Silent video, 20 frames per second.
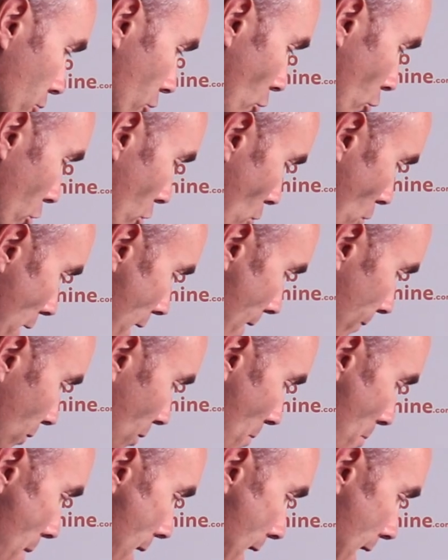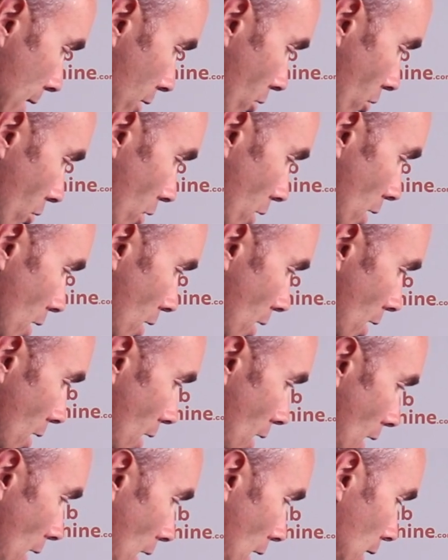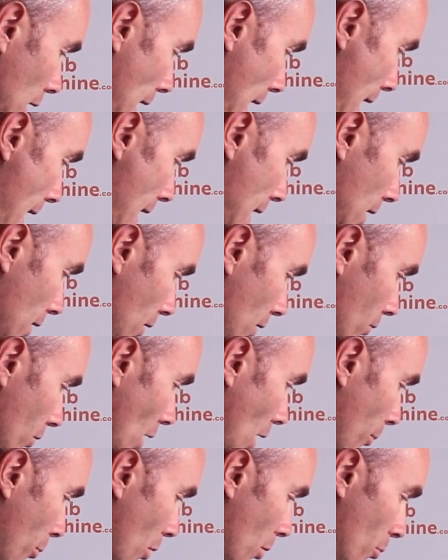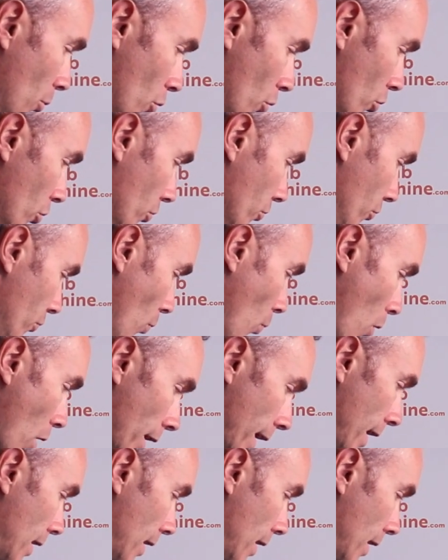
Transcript: So you don't have to manually align these upper molds one